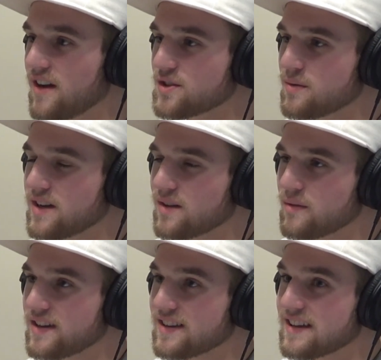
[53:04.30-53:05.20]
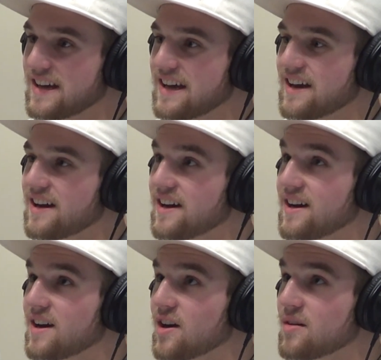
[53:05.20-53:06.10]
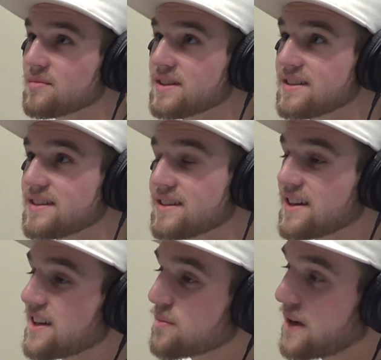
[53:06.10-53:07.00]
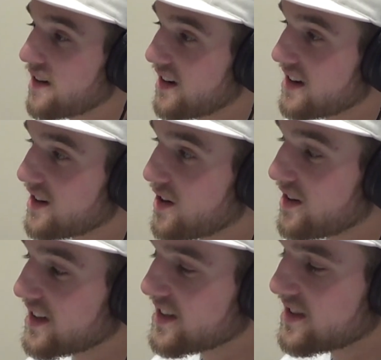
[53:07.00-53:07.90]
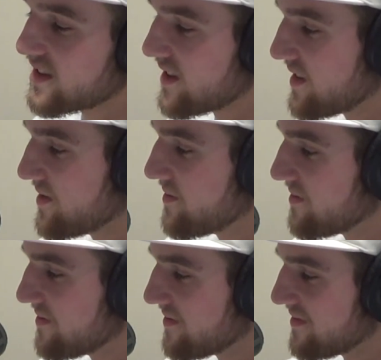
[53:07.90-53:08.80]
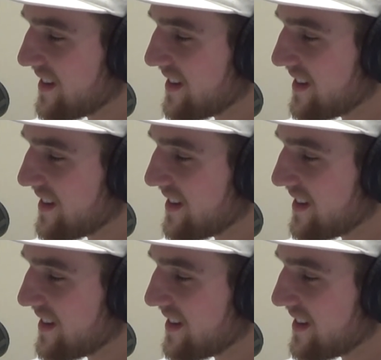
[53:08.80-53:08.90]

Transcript: that I will be graduating with. Getting married in August.